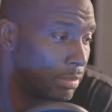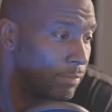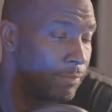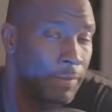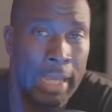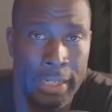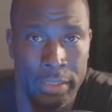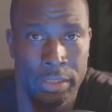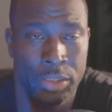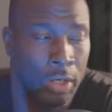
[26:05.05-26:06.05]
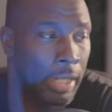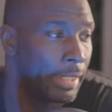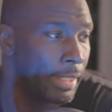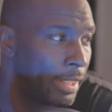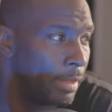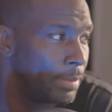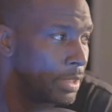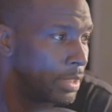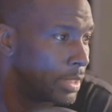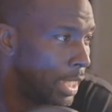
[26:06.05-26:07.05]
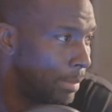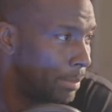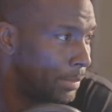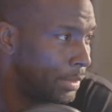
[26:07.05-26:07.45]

fighting to try and get up to the top.